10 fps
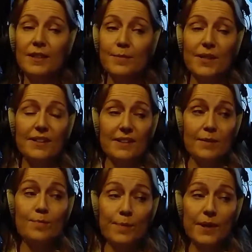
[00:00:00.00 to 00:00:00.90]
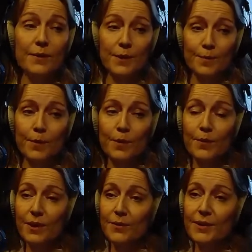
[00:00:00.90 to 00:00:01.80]
mean, but it was probably
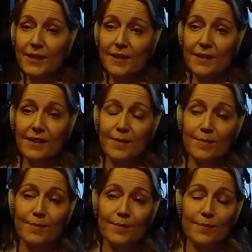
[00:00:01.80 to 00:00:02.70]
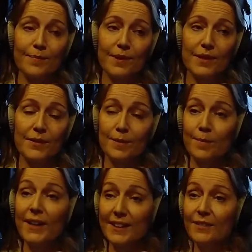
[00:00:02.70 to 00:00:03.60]
when I was in
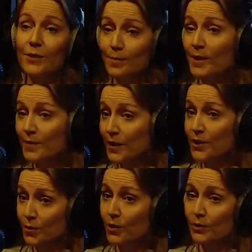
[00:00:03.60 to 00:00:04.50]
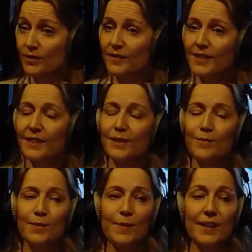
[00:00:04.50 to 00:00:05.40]
bank, my first role
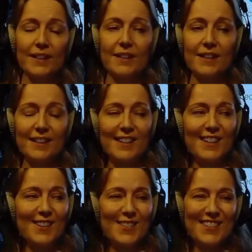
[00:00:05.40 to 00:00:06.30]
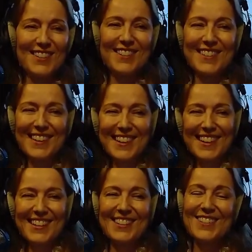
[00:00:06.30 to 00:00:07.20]
in banking, and I think I was so
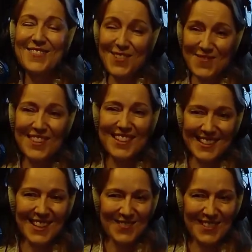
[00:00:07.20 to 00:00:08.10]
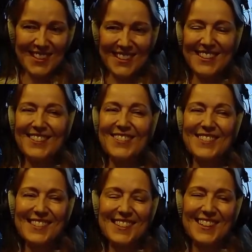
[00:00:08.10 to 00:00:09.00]
I remember this episode. So I
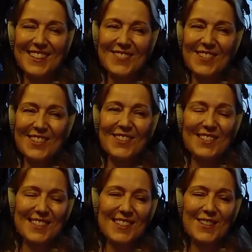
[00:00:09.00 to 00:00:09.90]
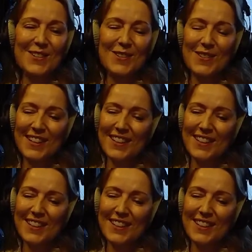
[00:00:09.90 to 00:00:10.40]
was asked to